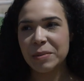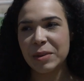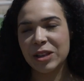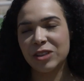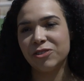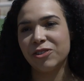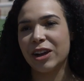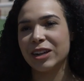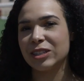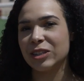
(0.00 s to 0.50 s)

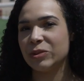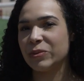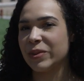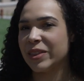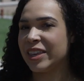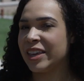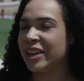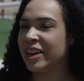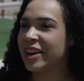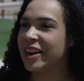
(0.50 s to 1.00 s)
interacted
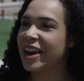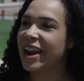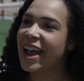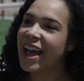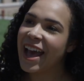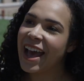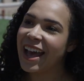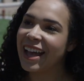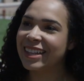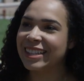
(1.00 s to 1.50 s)
with here
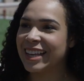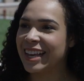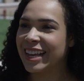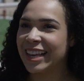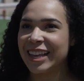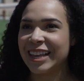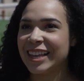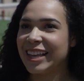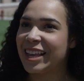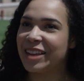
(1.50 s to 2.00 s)
and
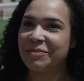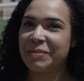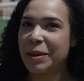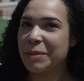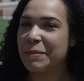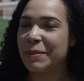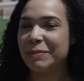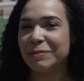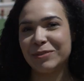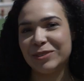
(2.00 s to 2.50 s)
take it in
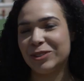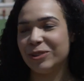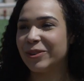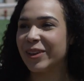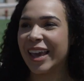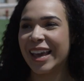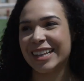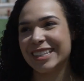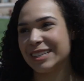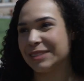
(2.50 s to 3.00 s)
my
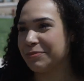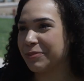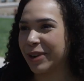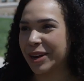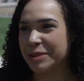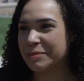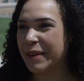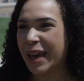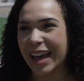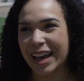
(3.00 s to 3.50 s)
suitcase and
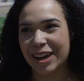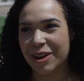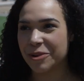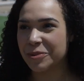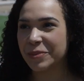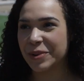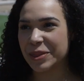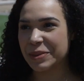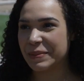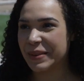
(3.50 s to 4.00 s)
bring it back
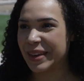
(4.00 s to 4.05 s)
home with